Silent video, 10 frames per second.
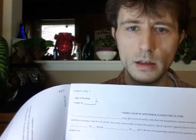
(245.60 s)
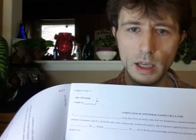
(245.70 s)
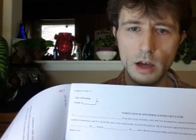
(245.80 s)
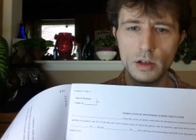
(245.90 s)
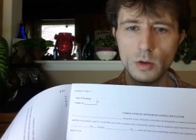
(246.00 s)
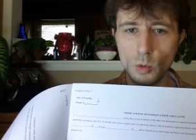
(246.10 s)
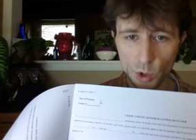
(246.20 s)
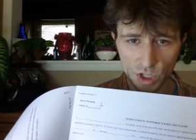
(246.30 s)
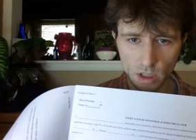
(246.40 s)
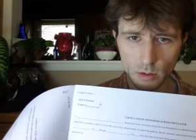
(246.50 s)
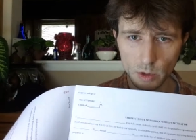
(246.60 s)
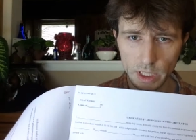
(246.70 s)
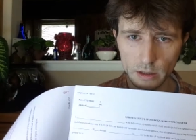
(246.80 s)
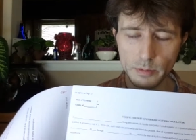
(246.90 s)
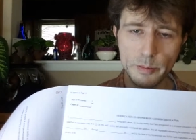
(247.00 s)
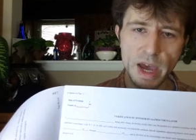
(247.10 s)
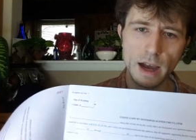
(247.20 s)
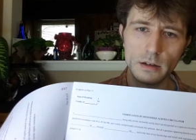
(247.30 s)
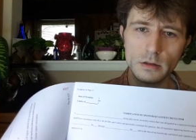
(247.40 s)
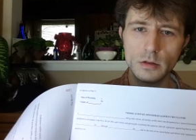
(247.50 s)
the county coordinator will get them
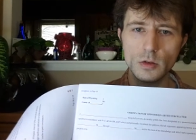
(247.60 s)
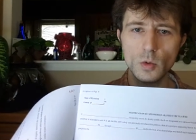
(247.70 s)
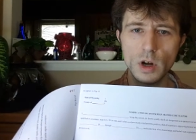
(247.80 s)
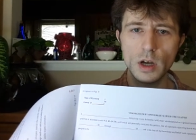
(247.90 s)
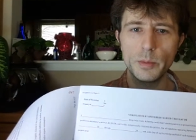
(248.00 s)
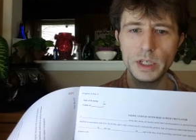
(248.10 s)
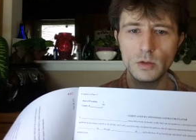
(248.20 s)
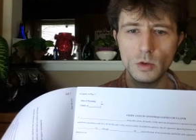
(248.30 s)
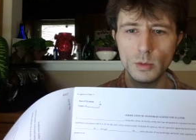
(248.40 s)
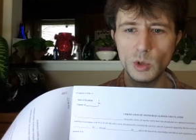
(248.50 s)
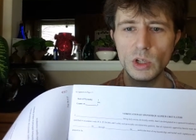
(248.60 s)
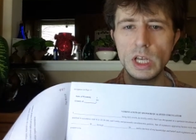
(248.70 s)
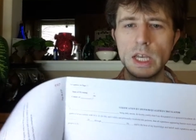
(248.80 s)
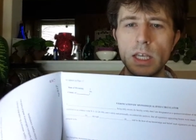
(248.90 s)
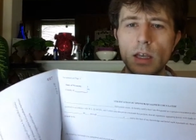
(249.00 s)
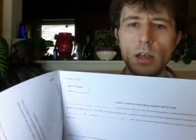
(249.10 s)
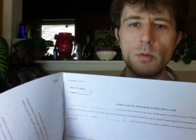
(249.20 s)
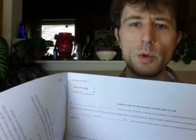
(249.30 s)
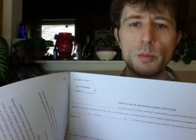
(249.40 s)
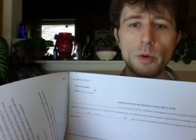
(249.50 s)
back to Wyoming Normal.
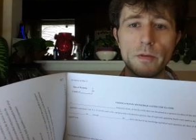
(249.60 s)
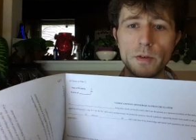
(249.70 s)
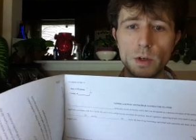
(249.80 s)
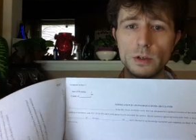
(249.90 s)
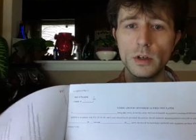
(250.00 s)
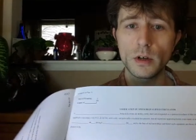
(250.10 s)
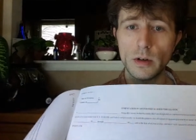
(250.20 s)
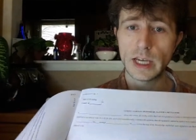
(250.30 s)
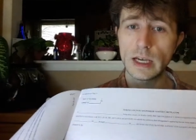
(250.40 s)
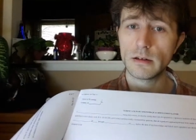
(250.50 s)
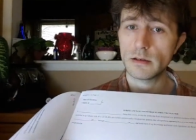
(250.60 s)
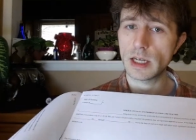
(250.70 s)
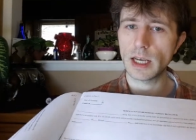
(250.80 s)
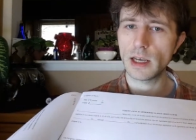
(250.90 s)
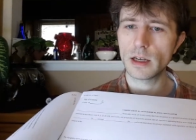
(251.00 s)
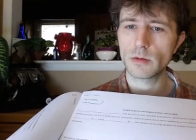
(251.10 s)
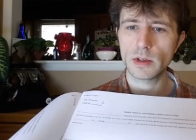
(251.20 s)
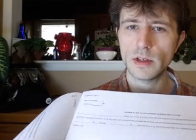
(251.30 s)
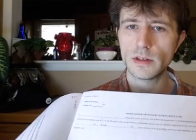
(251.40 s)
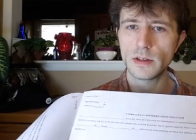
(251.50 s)
And we prefer to go hand to hand
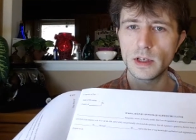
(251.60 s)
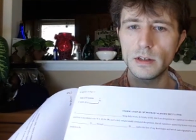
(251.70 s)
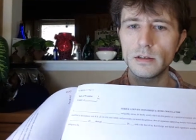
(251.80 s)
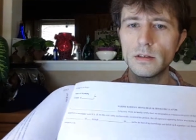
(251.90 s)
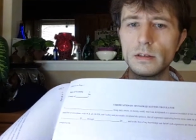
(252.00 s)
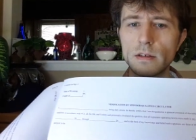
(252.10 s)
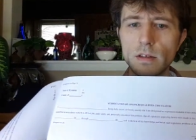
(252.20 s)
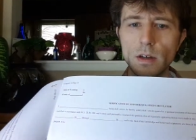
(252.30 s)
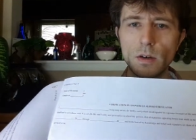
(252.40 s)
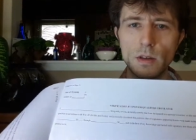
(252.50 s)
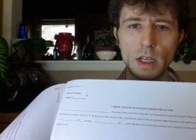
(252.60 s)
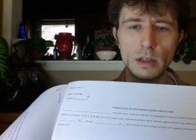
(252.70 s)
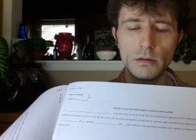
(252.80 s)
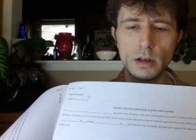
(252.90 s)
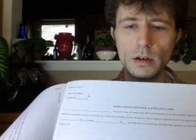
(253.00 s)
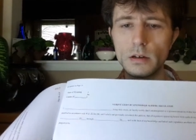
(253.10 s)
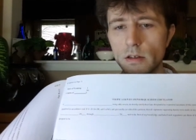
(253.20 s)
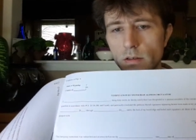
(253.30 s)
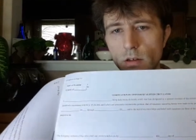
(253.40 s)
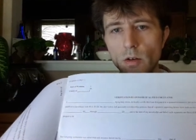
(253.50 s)
with these things so that there
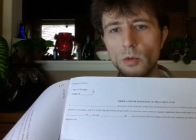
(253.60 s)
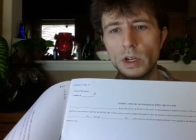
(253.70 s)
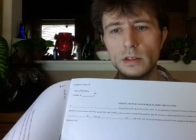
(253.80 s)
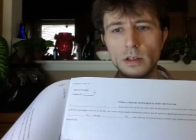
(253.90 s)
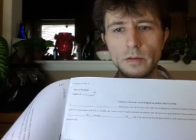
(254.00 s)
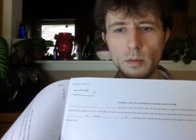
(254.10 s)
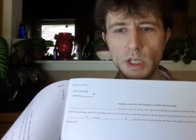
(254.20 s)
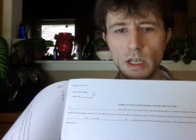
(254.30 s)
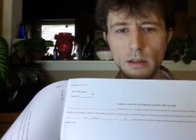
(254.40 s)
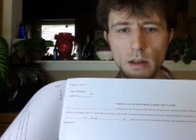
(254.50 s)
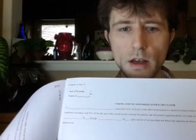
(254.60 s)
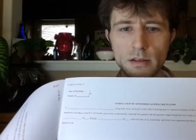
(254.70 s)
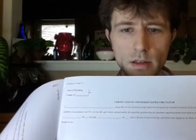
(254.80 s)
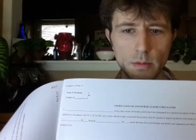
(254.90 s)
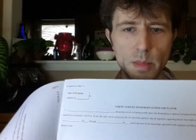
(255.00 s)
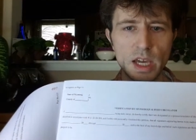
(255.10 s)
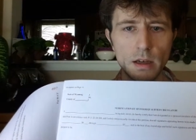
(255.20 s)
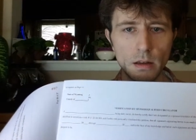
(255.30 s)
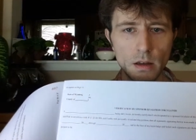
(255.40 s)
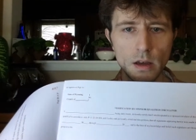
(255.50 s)
is no risk of them getting lost in the
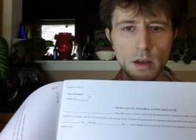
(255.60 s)
mail.